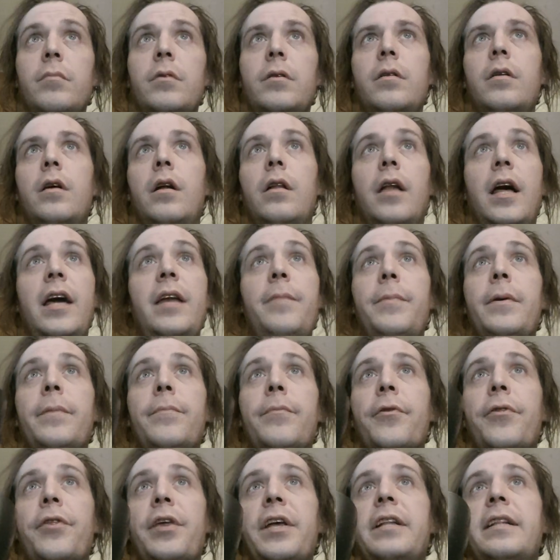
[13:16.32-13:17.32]
a lot of
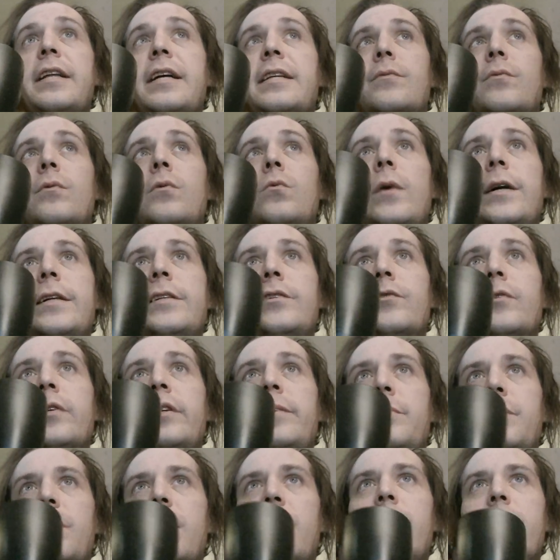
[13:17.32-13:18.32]
people think that's what wet
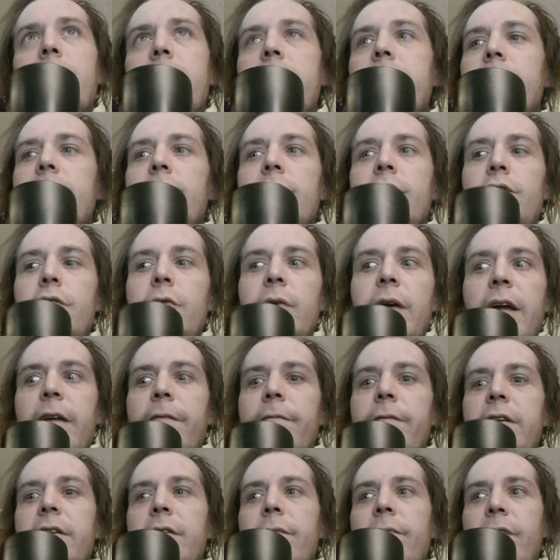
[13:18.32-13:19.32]
dreams are, is you got
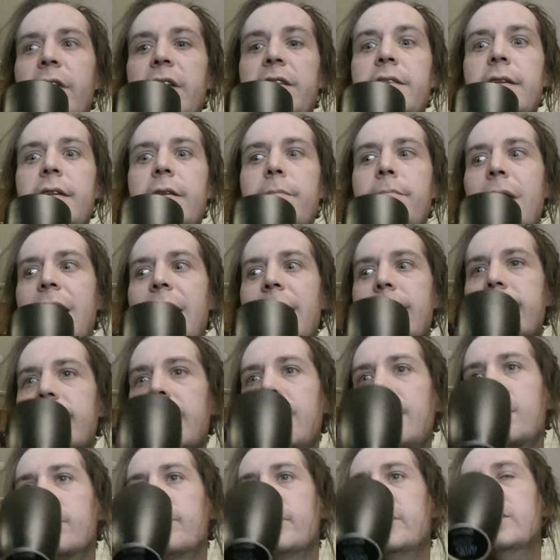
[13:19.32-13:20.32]
visited by a
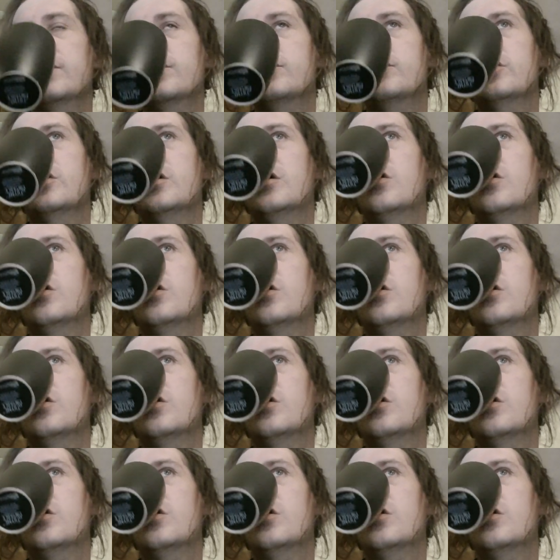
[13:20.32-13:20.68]
succubus,